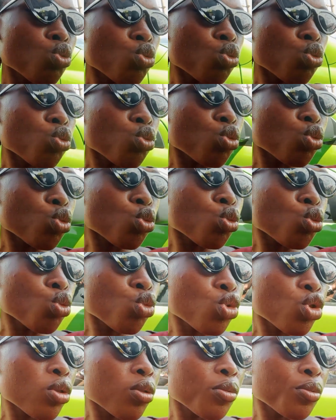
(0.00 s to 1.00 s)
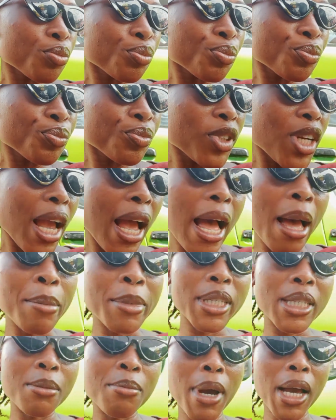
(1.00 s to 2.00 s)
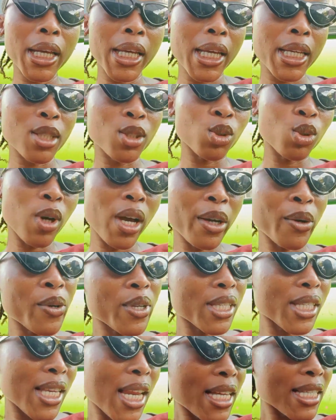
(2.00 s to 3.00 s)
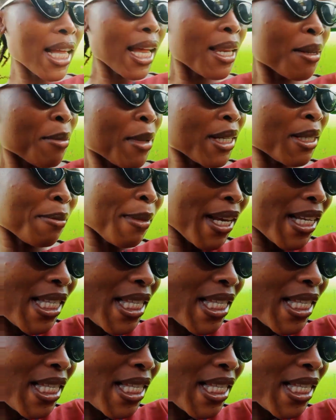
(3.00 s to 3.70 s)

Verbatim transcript: No, no, no, tell him. I'm in the market though. I coincidentally met my